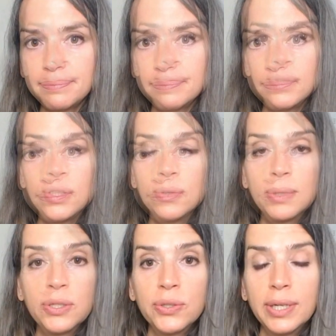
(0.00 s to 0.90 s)

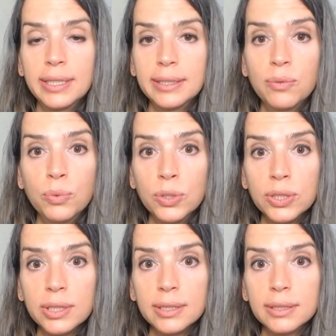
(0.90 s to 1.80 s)
Whether you're at
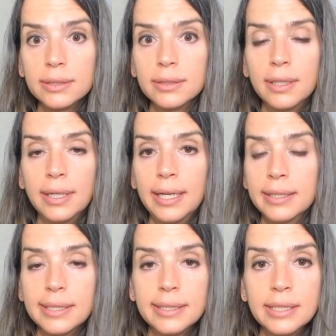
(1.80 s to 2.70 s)
work,
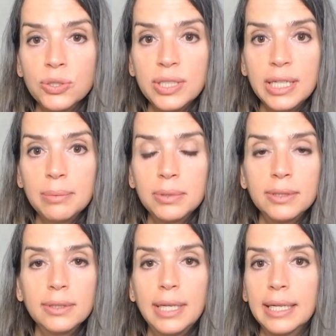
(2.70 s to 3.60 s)
at the dinner
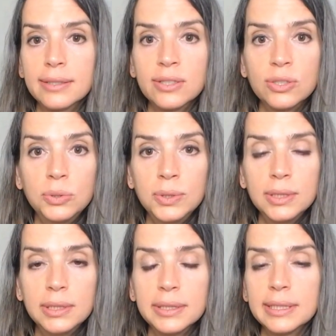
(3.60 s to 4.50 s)
table, at
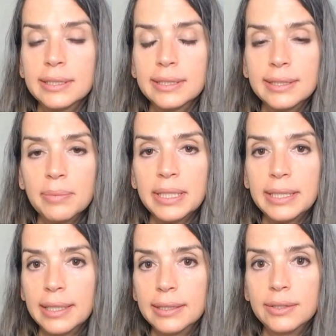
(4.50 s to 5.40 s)
school, this is something
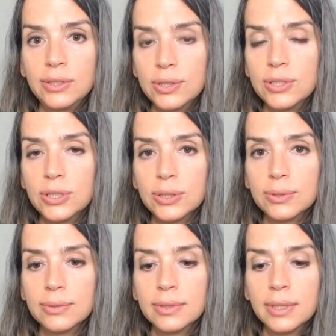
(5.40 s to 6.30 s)
that you can do.
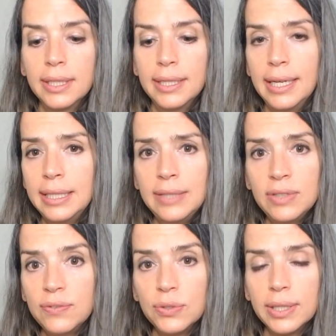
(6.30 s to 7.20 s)
And even
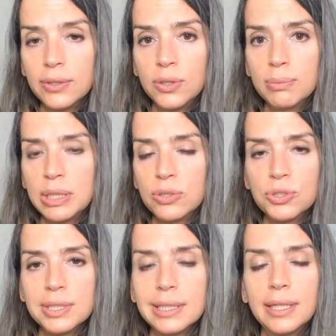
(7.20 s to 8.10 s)
if you're at home and you're
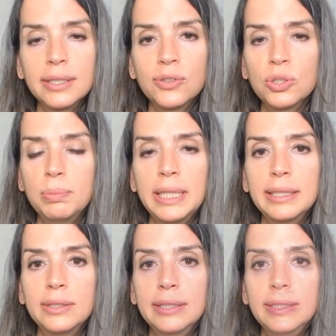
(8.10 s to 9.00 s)
just lying on your bed,
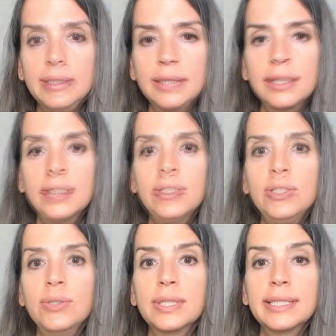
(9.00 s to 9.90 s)
and
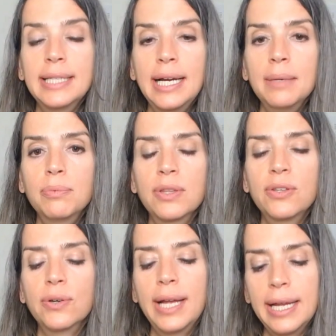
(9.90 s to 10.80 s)
you can tap with
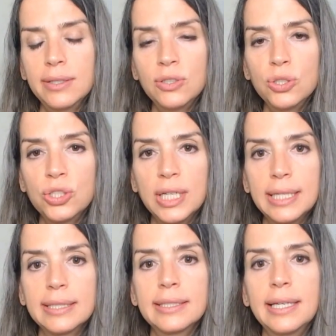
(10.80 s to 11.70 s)
your hand on your
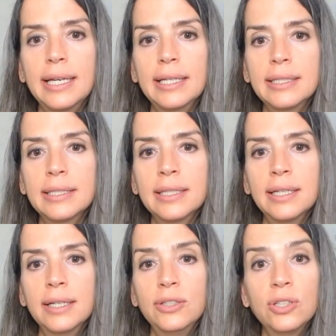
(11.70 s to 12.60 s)
chest, and
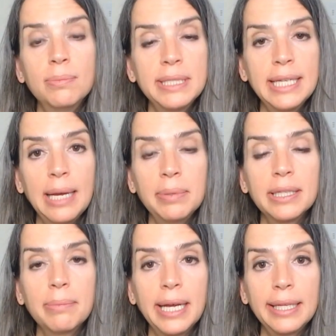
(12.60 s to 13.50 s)
you can be tapping
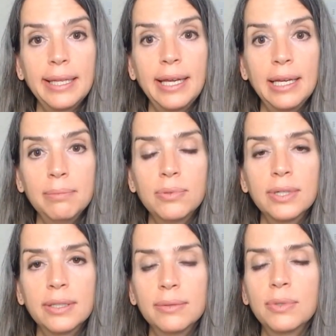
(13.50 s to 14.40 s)
the back of the hand
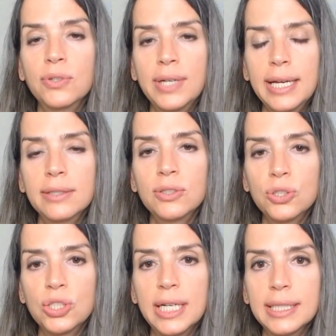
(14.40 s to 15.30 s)
point with your hand on your
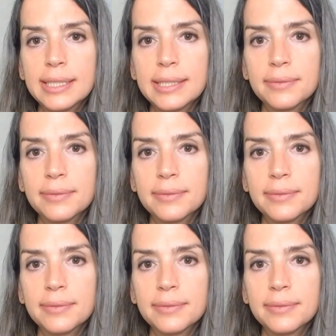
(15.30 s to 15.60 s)
chest.